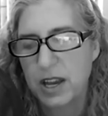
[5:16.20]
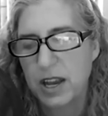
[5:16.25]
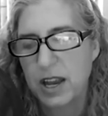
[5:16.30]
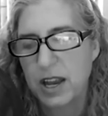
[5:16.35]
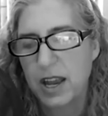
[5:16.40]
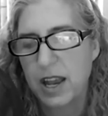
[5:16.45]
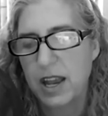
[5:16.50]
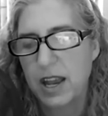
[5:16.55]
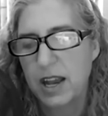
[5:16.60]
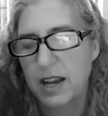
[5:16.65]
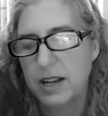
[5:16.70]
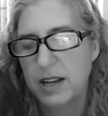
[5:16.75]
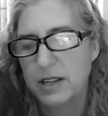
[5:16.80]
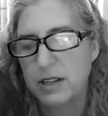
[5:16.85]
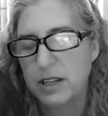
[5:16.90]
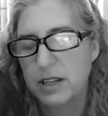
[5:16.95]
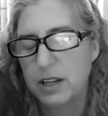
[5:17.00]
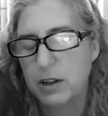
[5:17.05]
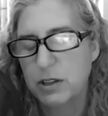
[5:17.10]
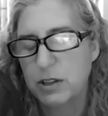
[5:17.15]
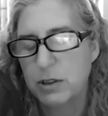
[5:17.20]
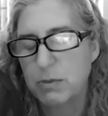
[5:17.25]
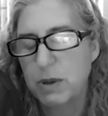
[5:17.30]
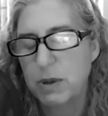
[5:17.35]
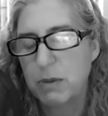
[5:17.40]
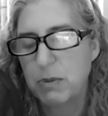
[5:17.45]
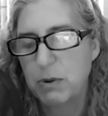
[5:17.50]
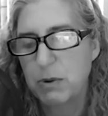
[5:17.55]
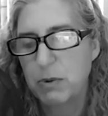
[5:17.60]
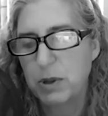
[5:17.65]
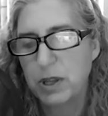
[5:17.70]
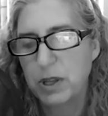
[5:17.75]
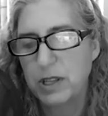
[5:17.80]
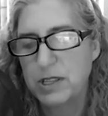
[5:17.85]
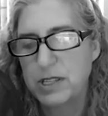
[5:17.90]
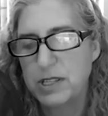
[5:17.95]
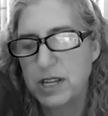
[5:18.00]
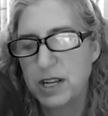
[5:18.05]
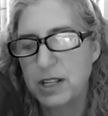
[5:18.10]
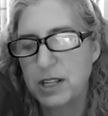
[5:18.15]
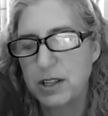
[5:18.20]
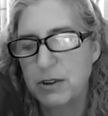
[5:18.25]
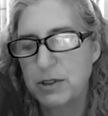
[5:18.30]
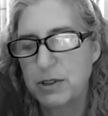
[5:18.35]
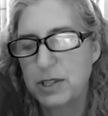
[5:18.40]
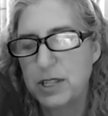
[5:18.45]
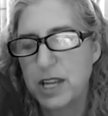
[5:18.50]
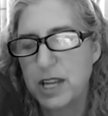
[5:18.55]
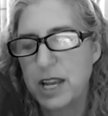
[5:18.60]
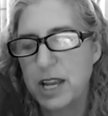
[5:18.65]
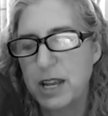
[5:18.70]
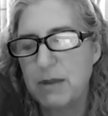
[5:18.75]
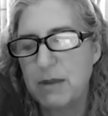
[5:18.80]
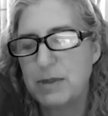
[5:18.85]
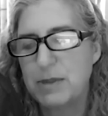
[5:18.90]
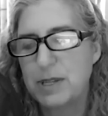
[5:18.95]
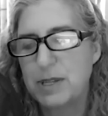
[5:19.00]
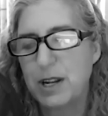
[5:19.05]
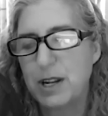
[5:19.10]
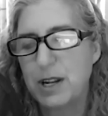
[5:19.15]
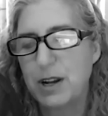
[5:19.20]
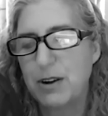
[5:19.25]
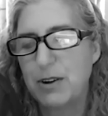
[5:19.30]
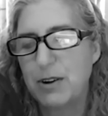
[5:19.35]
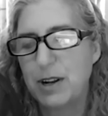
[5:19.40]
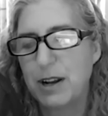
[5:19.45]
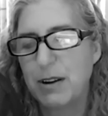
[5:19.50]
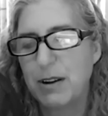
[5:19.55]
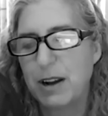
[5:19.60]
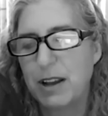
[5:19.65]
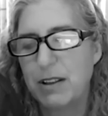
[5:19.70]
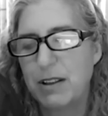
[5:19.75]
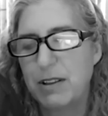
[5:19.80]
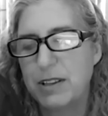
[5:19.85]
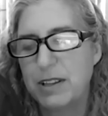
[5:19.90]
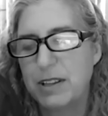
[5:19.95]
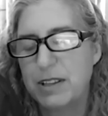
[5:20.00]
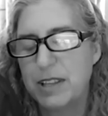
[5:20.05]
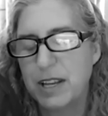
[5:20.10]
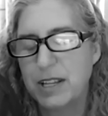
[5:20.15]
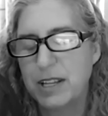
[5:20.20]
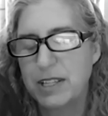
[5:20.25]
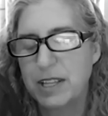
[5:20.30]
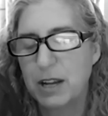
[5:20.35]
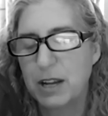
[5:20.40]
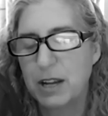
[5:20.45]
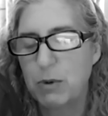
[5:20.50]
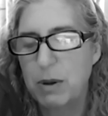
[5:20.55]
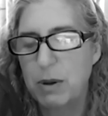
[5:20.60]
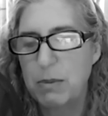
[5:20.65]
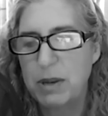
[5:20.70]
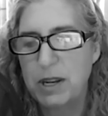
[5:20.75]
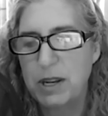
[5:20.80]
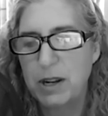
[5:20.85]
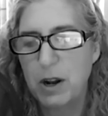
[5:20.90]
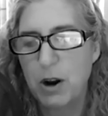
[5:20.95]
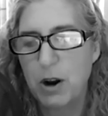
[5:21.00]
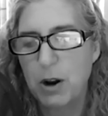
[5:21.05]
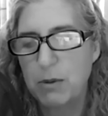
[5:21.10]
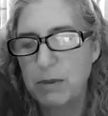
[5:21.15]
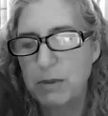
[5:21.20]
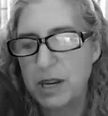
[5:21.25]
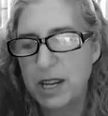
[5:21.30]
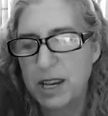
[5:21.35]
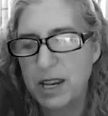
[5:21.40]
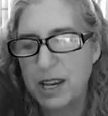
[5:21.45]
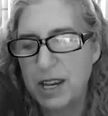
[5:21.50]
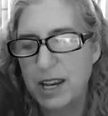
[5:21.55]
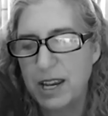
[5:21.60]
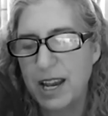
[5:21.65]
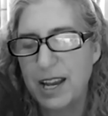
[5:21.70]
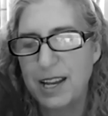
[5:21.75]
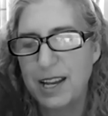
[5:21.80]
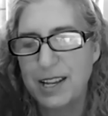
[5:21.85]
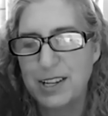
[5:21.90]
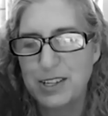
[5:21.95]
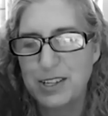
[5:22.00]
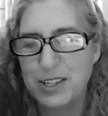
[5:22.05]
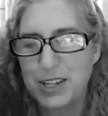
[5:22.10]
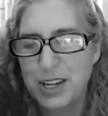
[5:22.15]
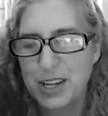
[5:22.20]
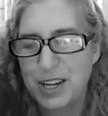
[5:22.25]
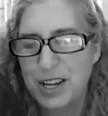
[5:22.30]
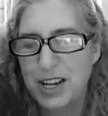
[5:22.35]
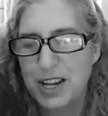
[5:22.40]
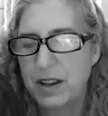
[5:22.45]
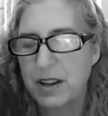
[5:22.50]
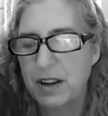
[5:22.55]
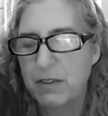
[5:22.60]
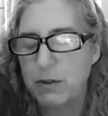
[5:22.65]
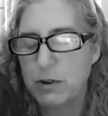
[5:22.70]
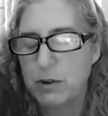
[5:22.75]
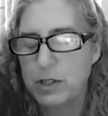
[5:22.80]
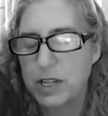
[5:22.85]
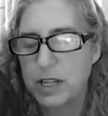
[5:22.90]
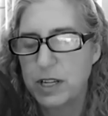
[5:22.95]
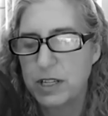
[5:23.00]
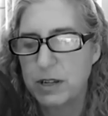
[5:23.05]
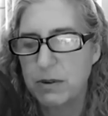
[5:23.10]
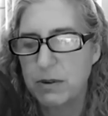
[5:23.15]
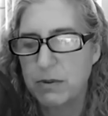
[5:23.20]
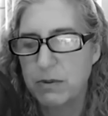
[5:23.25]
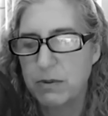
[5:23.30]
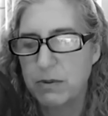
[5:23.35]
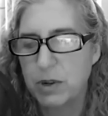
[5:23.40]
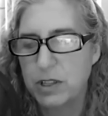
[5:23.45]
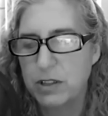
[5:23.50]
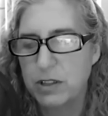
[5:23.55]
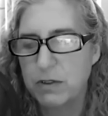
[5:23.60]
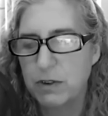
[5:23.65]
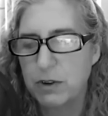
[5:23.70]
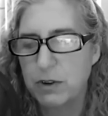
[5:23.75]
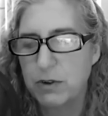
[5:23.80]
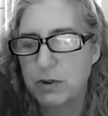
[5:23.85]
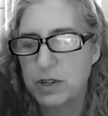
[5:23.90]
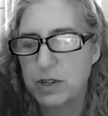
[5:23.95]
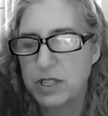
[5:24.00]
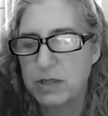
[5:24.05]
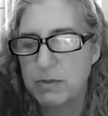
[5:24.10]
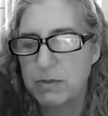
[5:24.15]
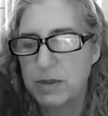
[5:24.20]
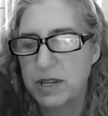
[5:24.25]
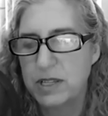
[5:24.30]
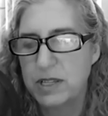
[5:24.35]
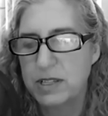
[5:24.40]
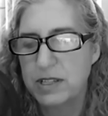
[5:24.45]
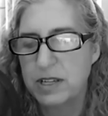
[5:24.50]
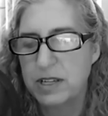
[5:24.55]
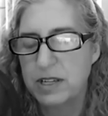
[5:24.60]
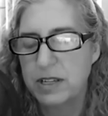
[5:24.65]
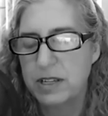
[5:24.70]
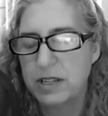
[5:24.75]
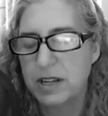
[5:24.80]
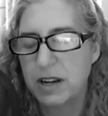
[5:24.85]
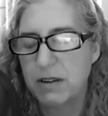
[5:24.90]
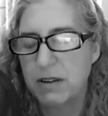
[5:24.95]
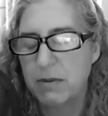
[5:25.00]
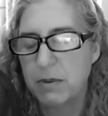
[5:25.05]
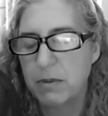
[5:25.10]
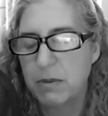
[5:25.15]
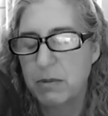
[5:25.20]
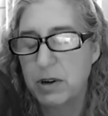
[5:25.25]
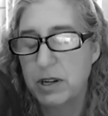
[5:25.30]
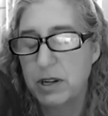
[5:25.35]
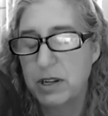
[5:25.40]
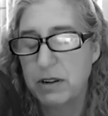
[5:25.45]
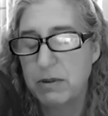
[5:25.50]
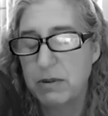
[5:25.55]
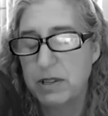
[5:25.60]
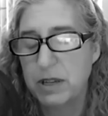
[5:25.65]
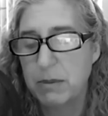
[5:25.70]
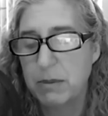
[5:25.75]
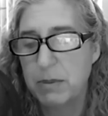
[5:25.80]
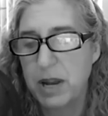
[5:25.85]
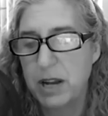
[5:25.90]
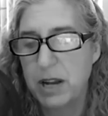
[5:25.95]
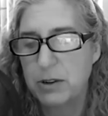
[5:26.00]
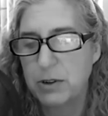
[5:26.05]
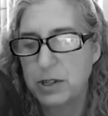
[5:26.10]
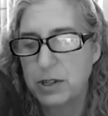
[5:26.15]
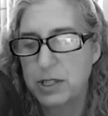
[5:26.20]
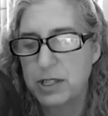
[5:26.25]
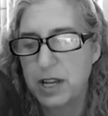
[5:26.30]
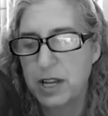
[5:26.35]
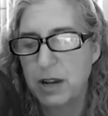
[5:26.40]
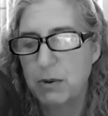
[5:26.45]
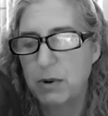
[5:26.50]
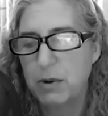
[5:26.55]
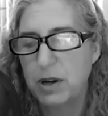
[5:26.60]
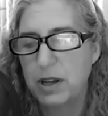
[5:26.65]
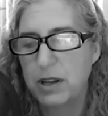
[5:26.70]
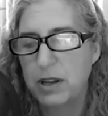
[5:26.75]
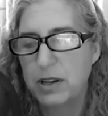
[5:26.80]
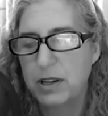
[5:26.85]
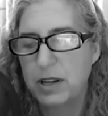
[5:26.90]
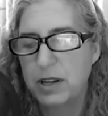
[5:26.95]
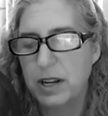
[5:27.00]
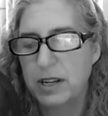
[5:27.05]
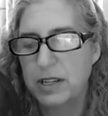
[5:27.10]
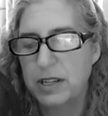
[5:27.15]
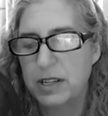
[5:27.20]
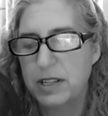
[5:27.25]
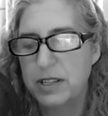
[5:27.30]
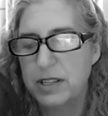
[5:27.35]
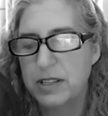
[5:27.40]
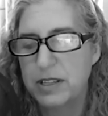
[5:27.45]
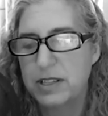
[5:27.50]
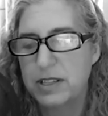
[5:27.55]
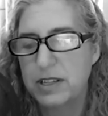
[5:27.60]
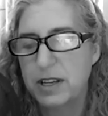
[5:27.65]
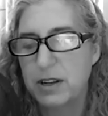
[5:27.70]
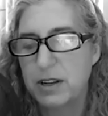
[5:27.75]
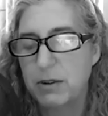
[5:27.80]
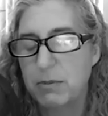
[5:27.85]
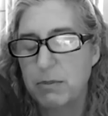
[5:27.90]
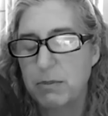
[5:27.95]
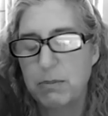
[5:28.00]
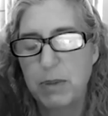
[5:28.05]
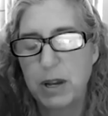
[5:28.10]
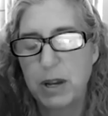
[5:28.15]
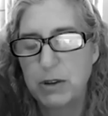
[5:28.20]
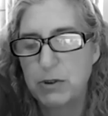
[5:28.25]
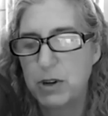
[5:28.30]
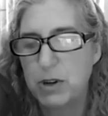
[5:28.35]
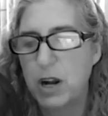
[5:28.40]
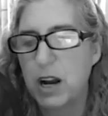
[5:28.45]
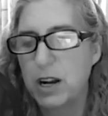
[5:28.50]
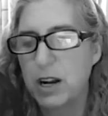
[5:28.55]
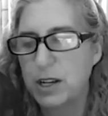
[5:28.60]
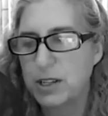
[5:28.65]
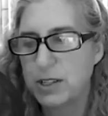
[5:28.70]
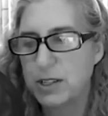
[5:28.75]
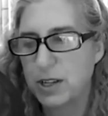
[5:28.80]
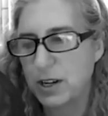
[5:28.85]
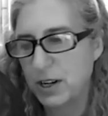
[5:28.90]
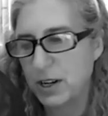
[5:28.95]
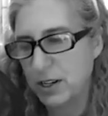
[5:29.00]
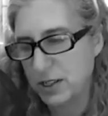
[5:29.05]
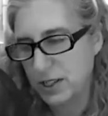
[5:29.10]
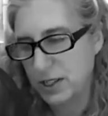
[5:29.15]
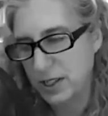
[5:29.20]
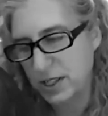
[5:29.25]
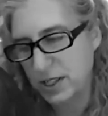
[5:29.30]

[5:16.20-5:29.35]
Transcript: And, so people really dig those themes, and I did things like Women in Harmony. And of course I did ones for Christmas. And I remember I did a St. Patrick's Day one. I did, patriotic songs.